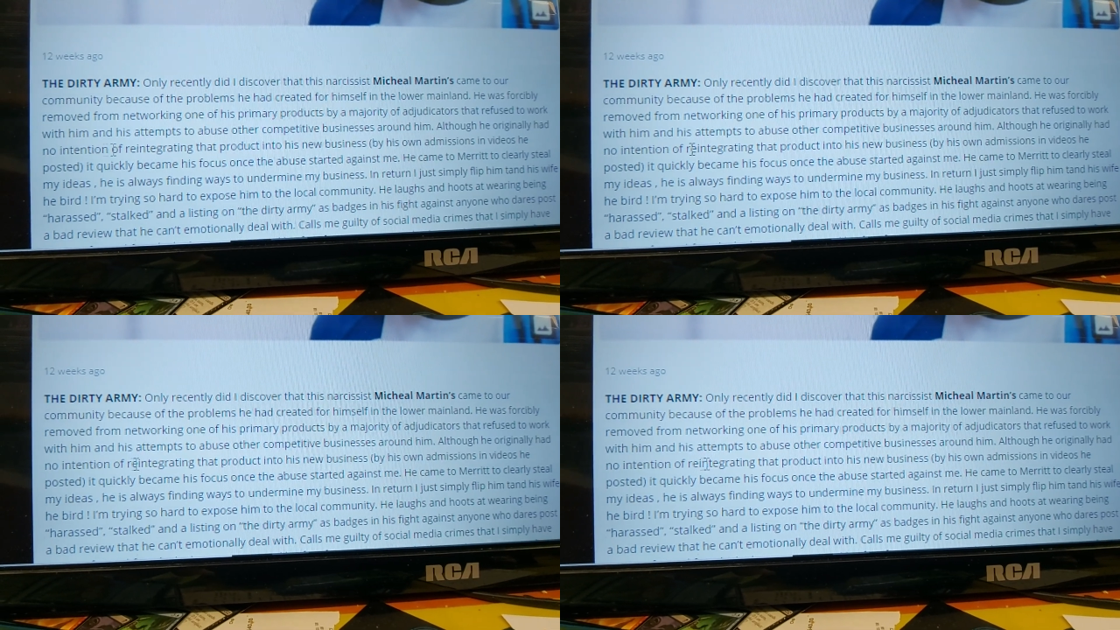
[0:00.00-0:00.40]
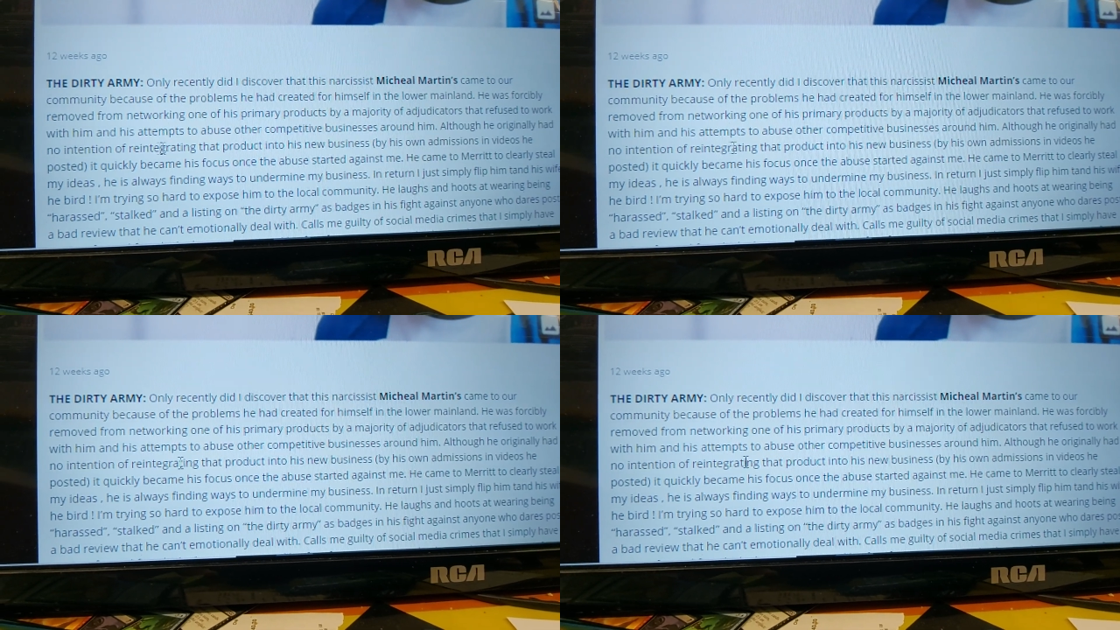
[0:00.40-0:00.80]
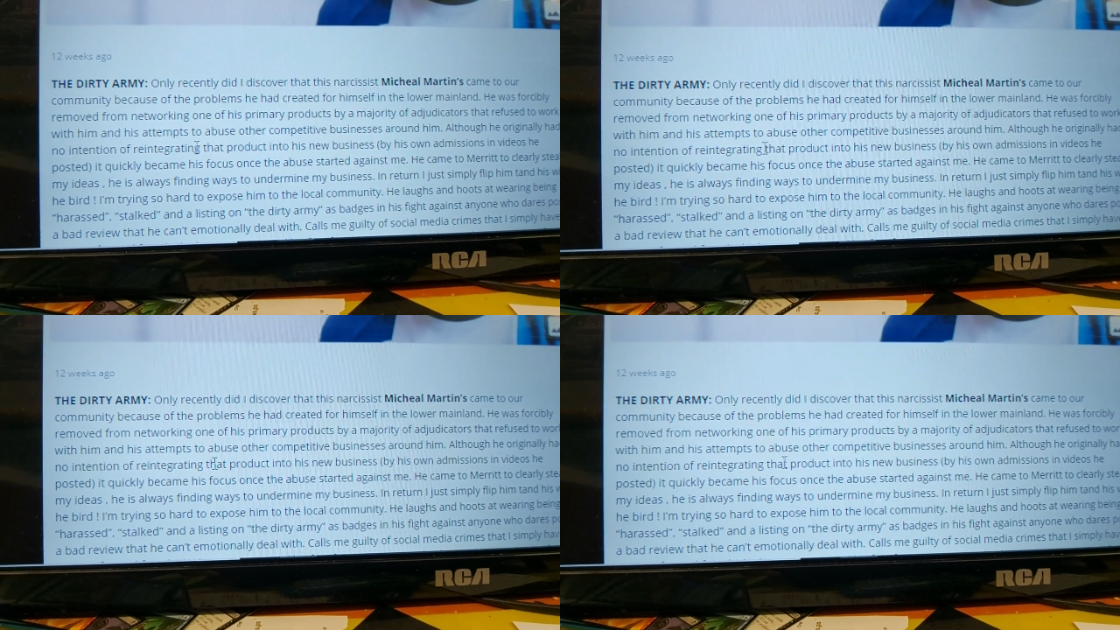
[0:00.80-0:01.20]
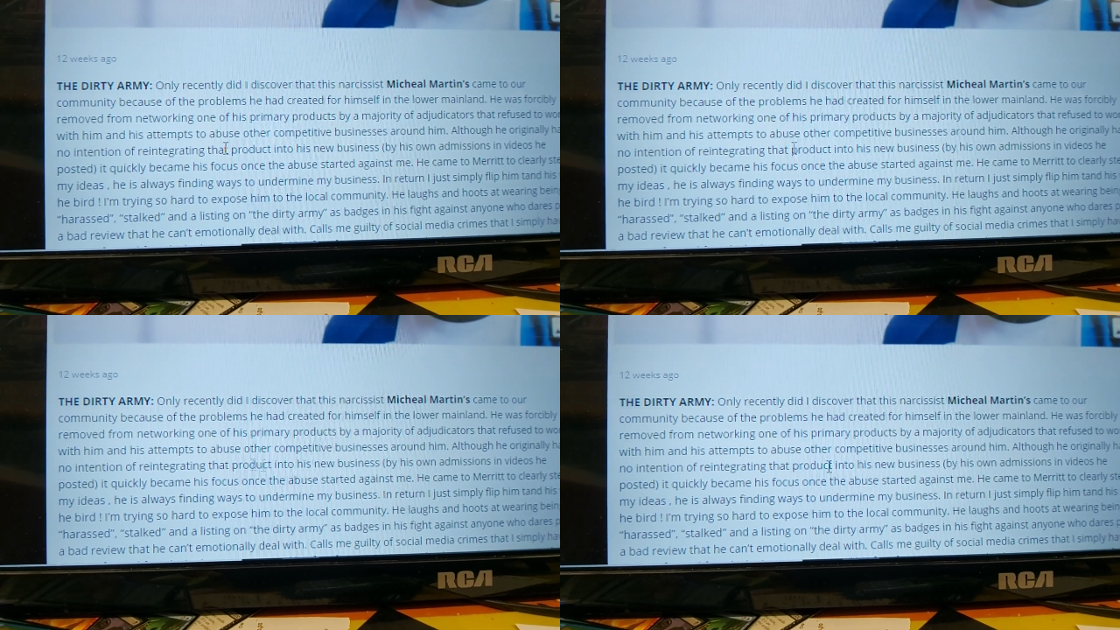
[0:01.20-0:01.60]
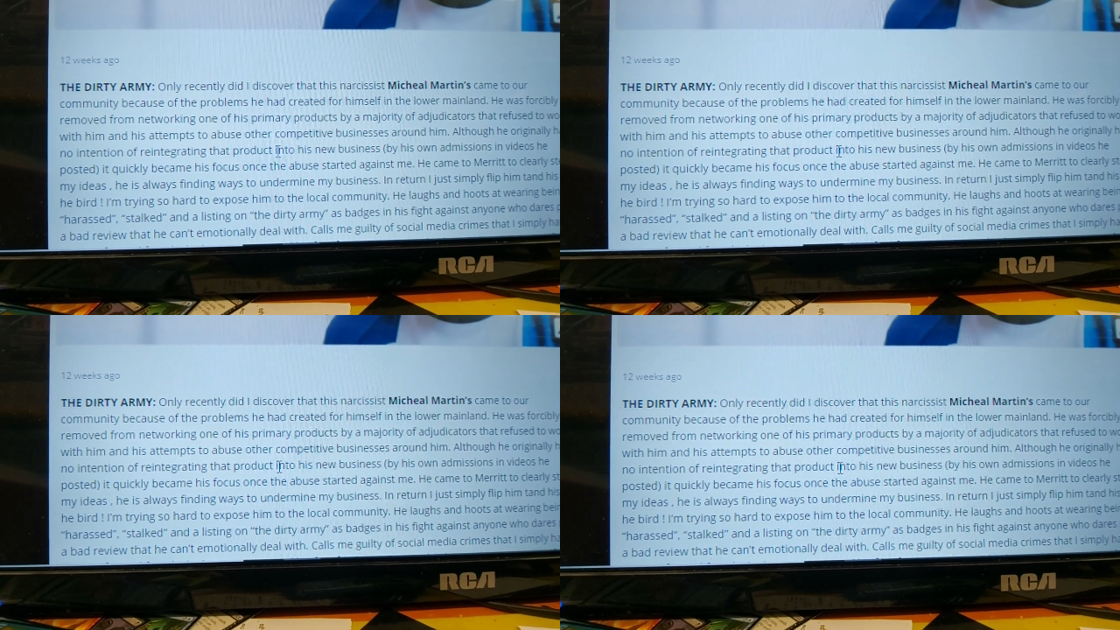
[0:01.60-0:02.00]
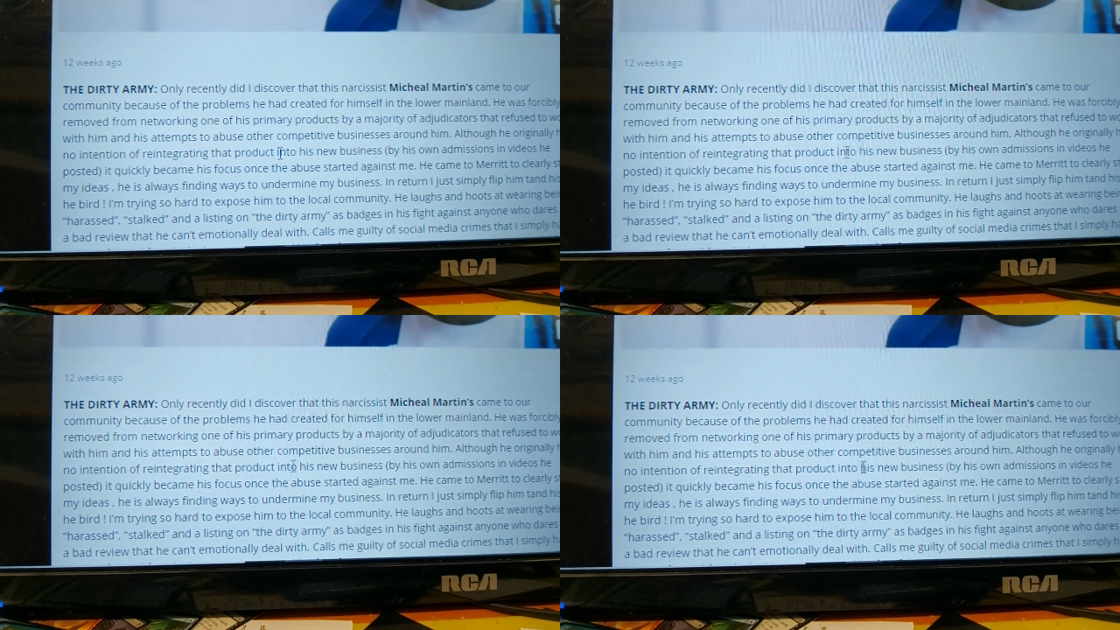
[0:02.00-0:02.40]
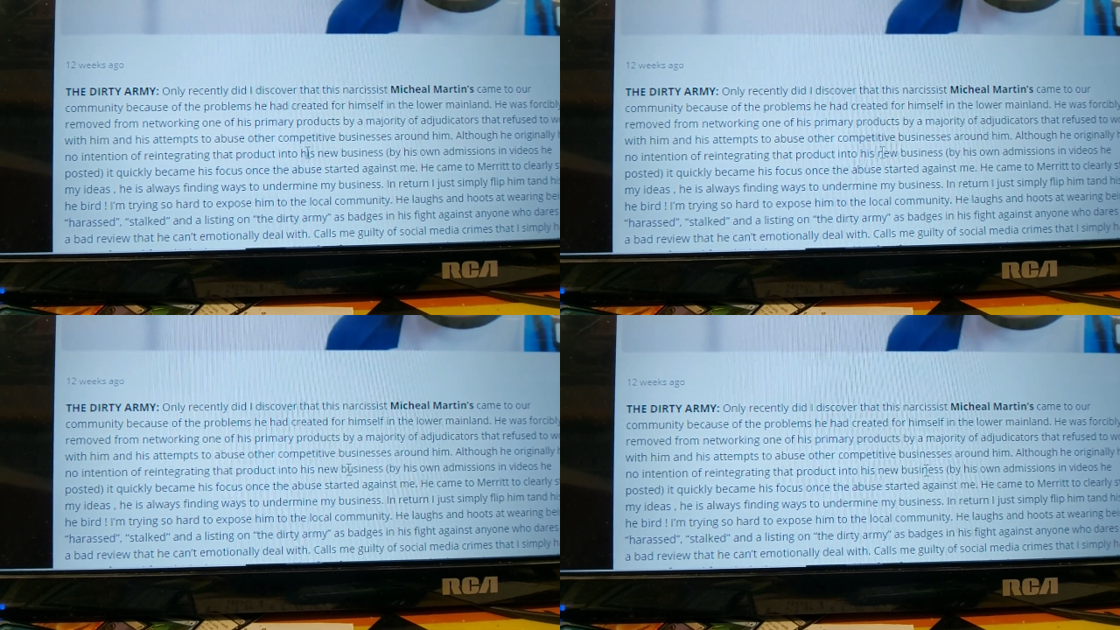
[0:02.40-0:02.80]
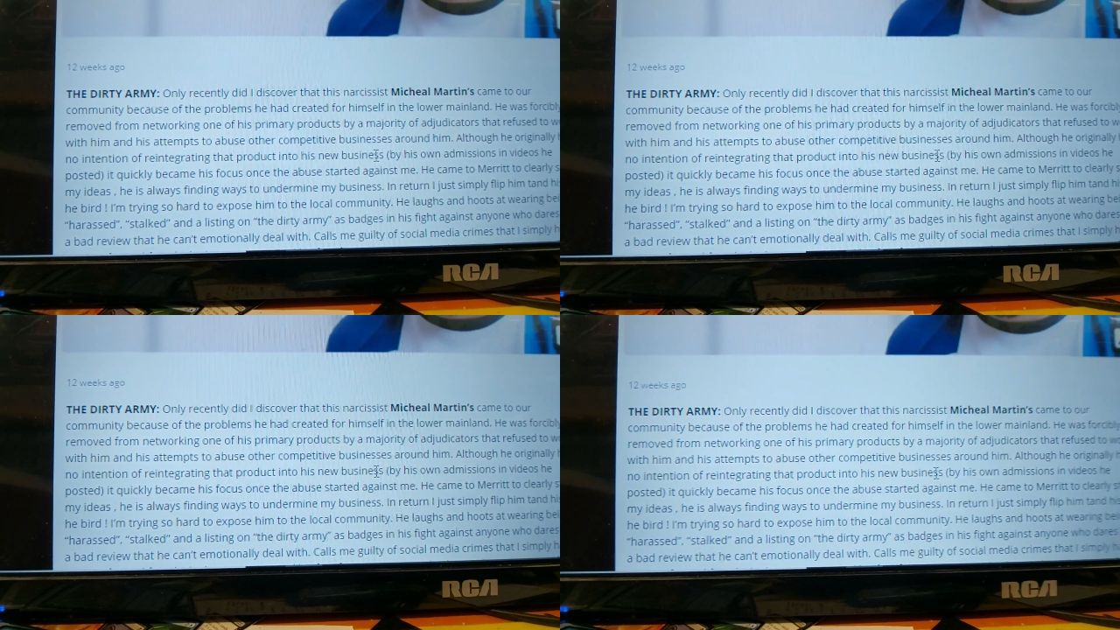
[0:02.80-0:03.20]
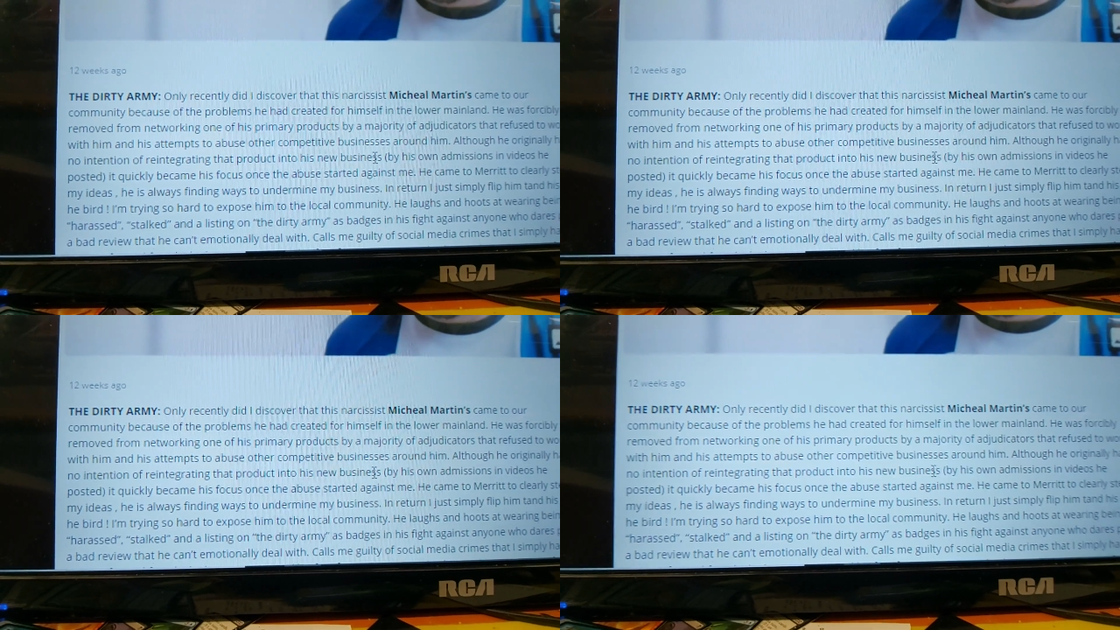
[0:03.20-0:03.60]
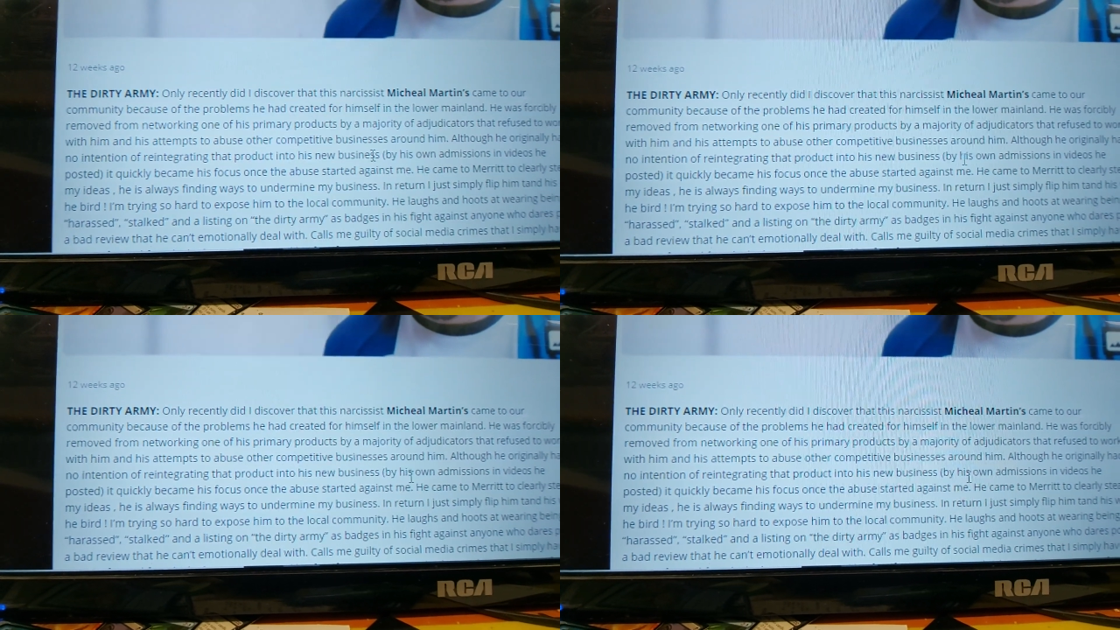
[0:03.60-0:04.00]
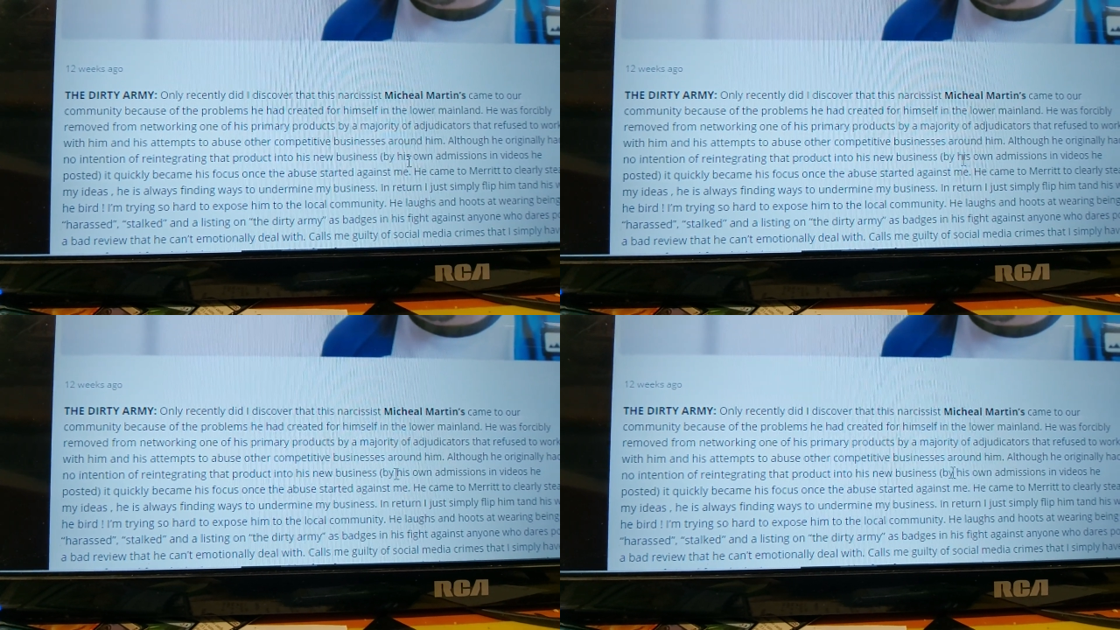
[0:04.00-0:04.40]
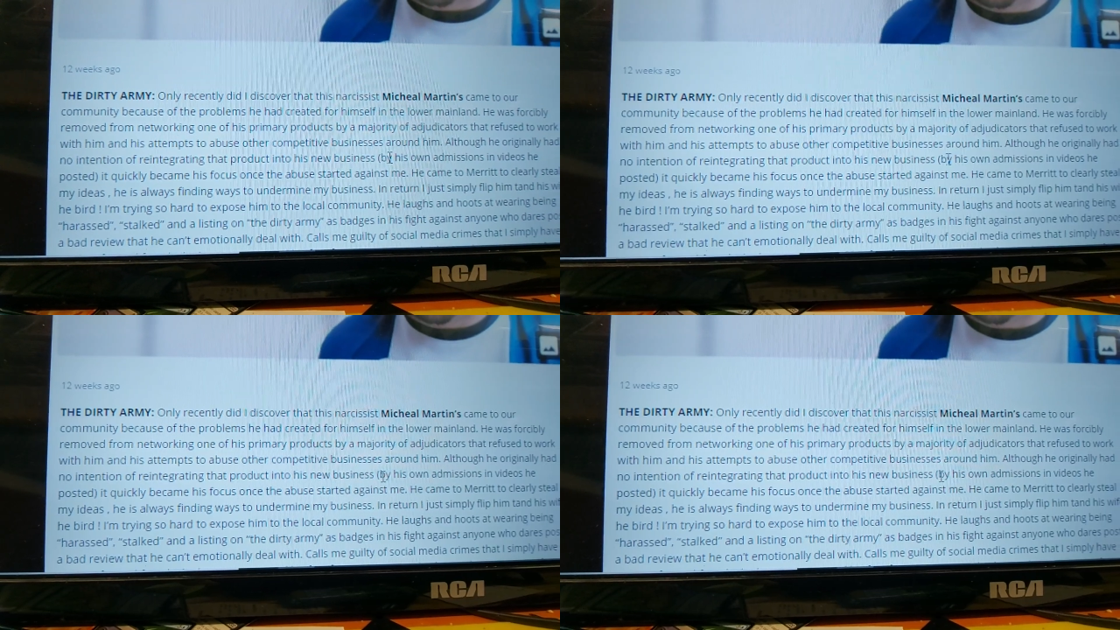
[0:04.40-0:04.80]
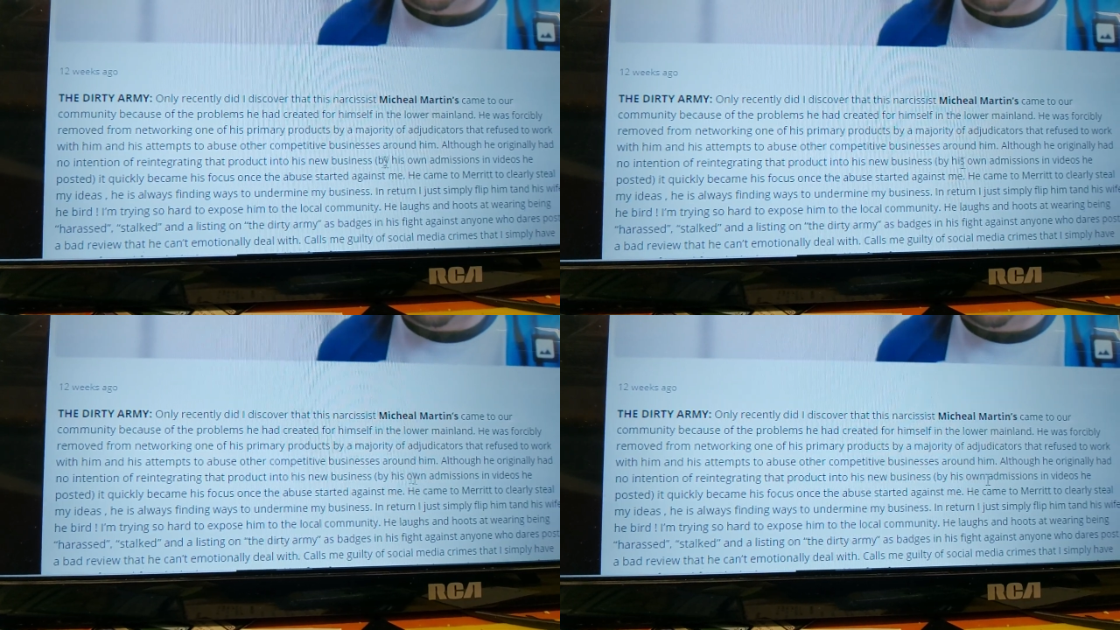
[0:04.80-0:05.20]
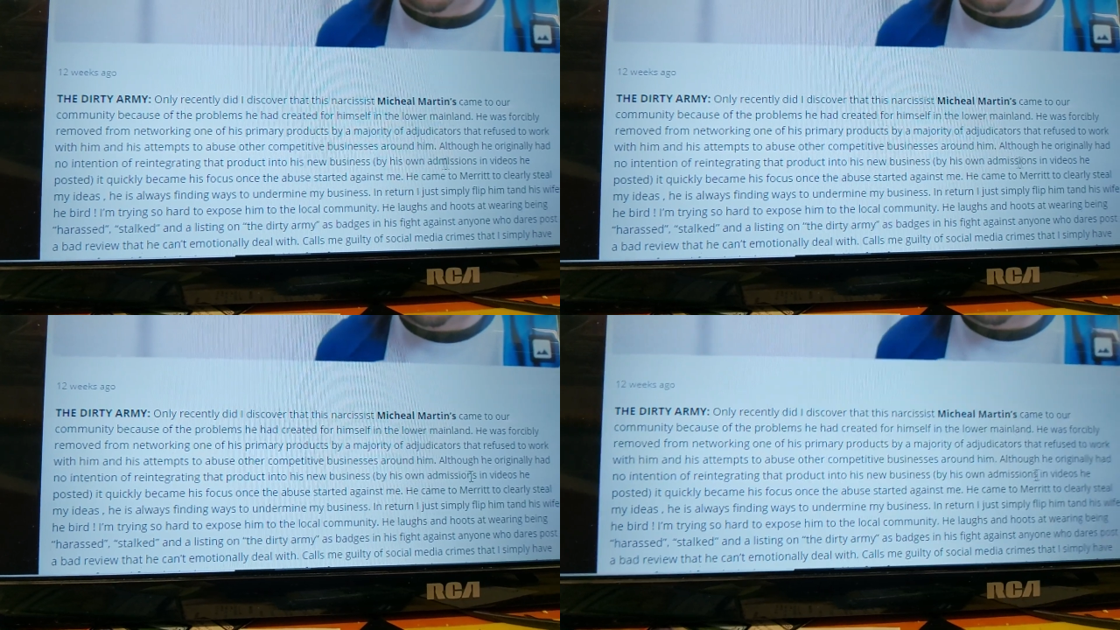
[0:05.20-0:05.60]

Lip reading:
(no speaker visible)